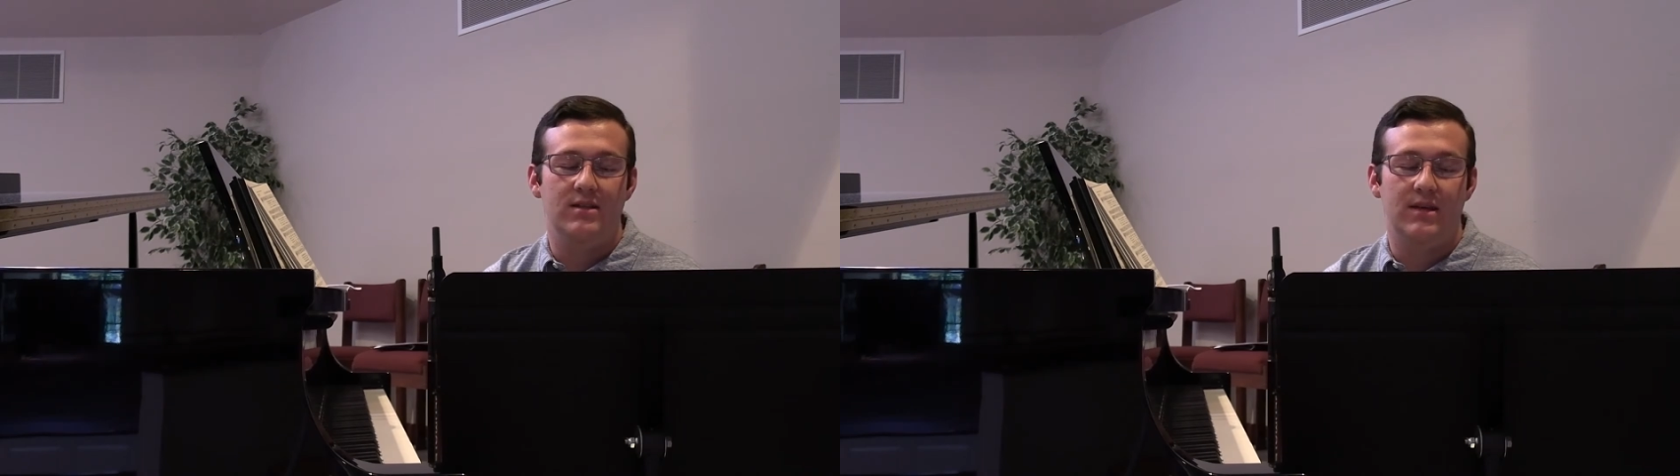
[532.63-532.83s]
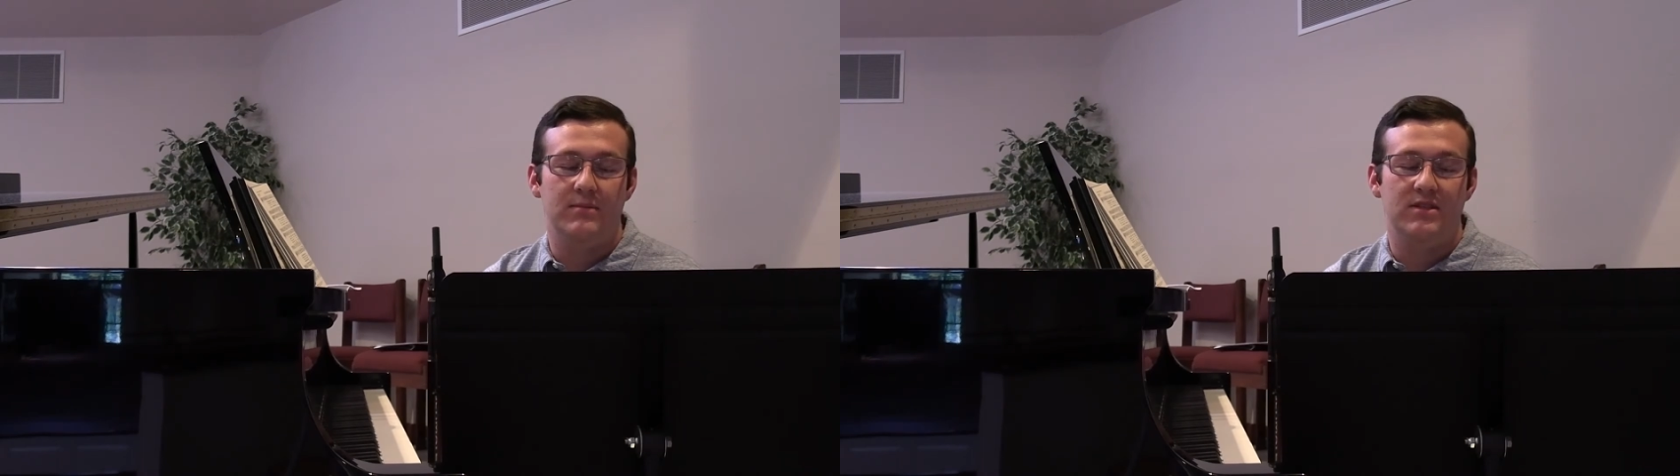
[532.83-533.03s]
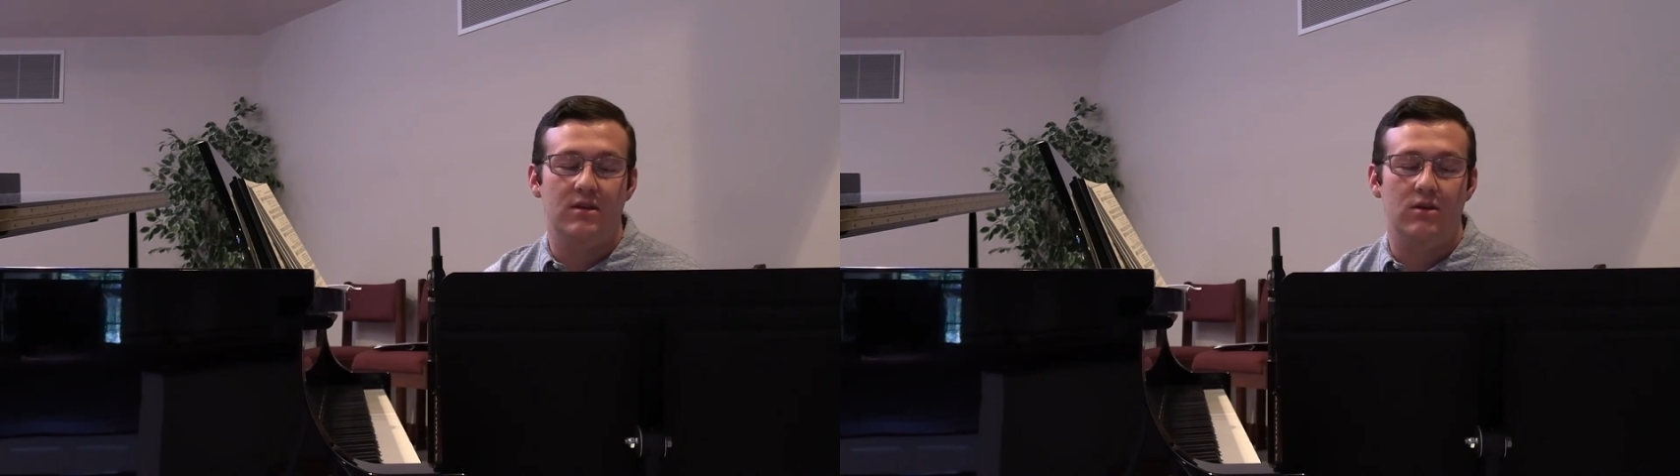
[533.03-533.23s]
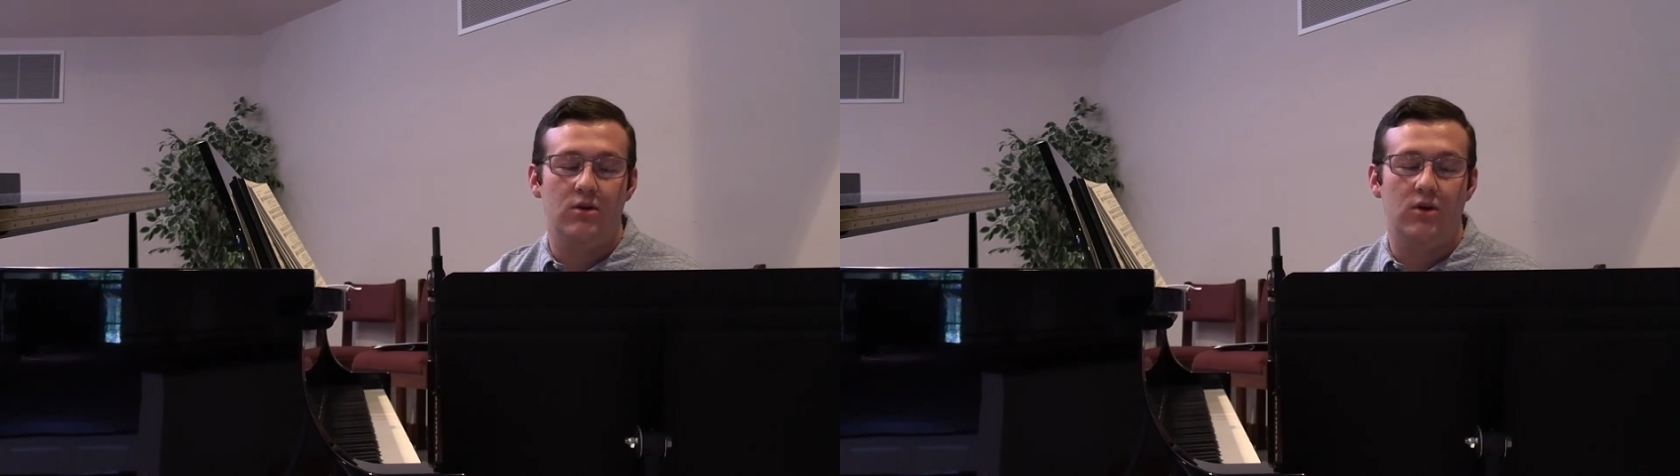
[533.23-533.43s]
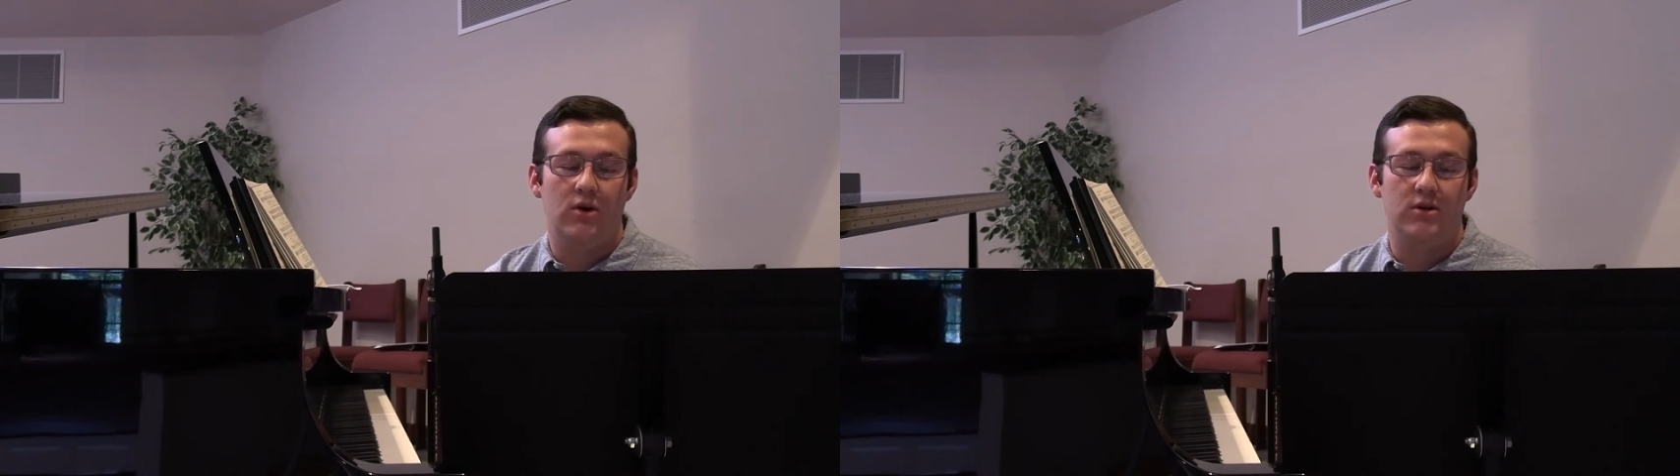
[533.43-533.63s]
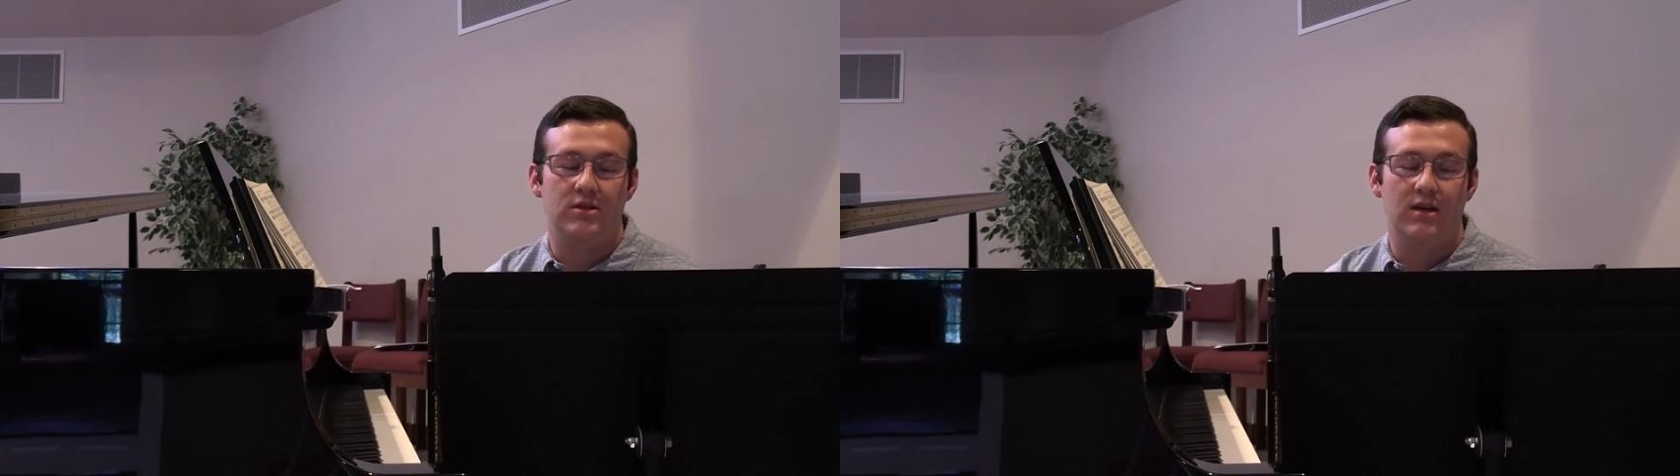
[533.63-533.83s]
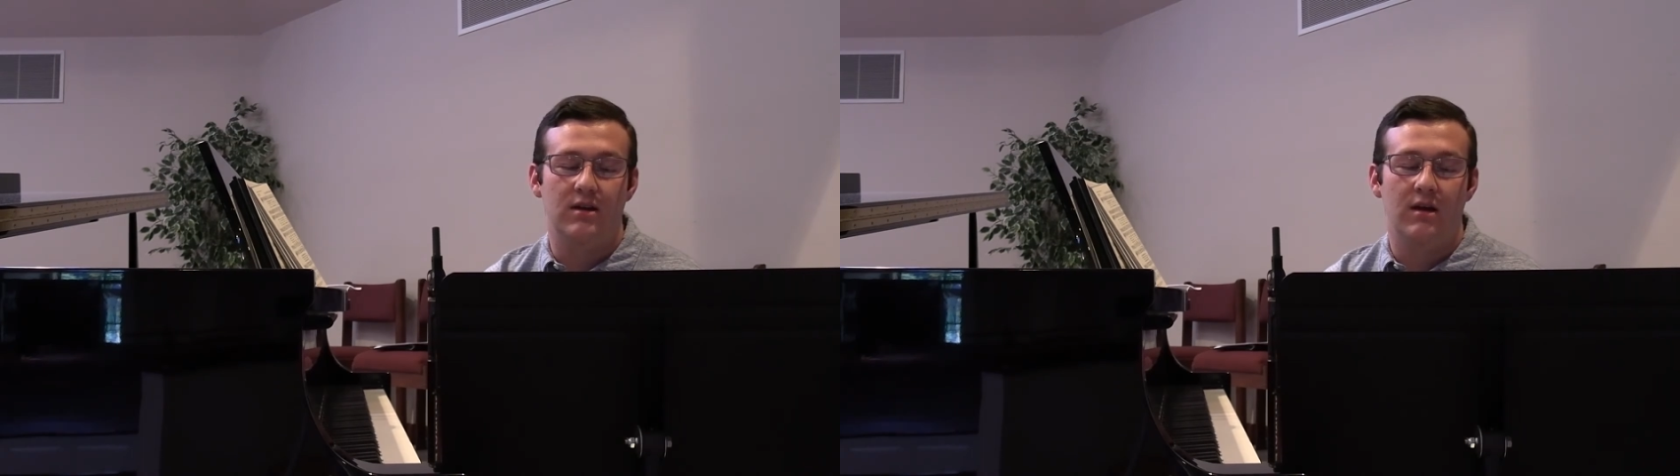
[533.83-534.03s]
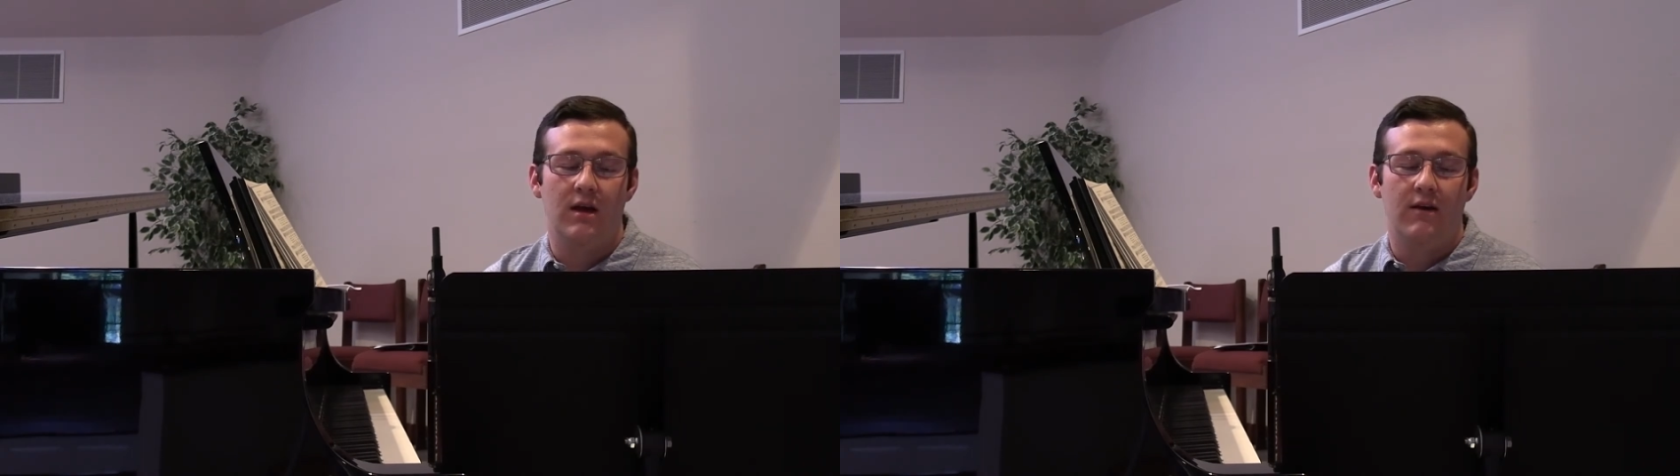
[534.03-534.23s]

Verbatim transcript: Simpson Curenton